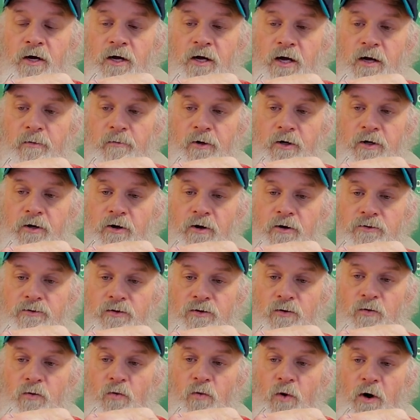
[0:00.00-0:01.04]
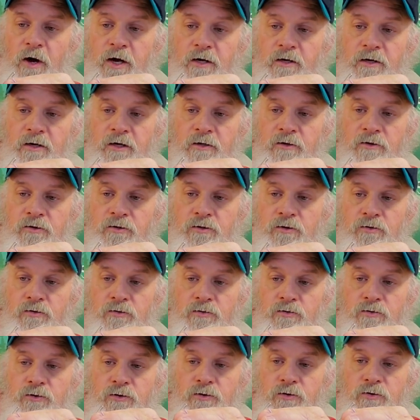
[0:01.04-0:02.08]
And because of the white and the
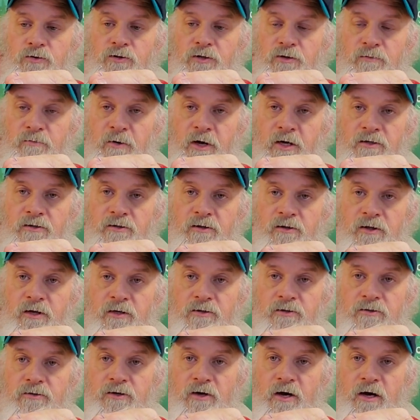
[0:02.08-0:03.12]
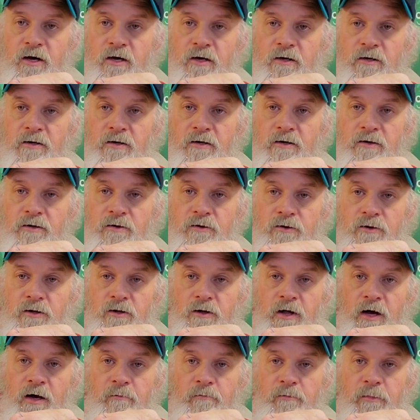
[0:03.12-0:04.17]
chartreuse, it makes this side look a
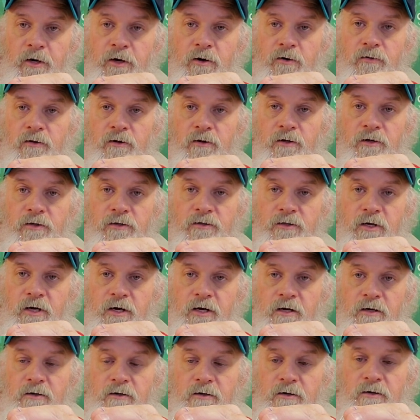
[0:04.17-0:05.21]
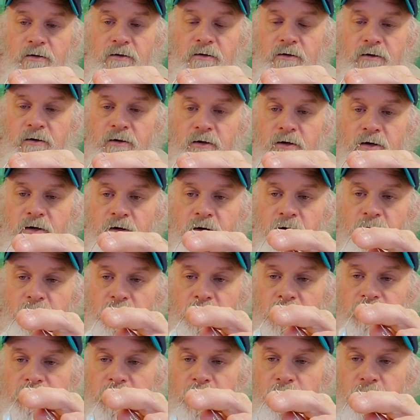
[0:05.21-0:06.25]
lot bigger than this side.
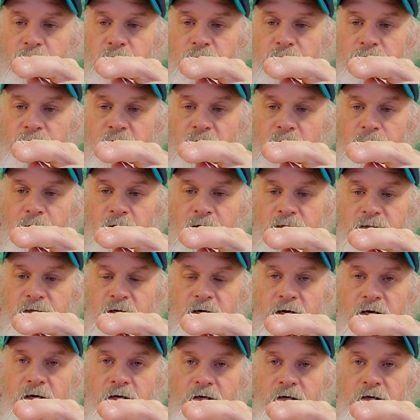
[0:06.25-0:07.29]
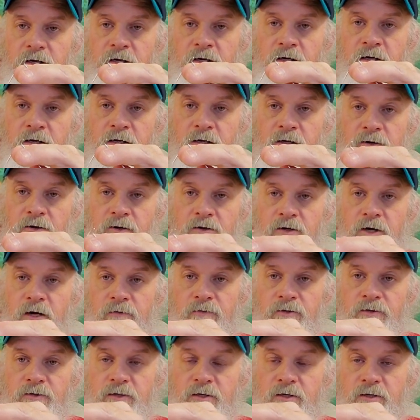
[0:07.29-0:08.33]
But if I put them side by side, you can
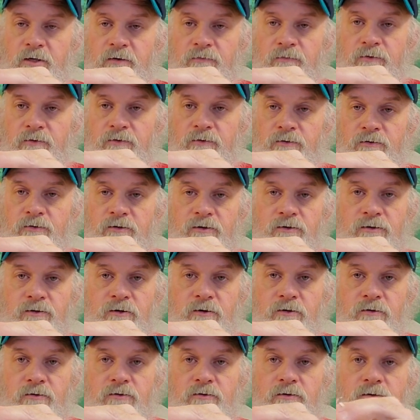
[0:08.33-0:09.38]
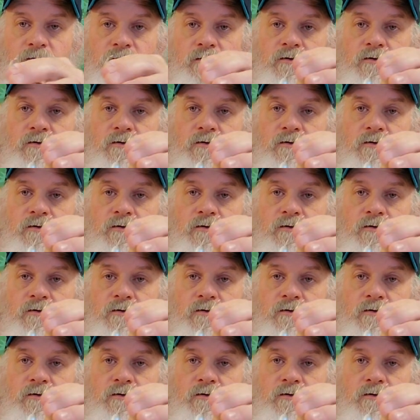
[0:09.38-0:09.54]
definitely see a difference in the skirts.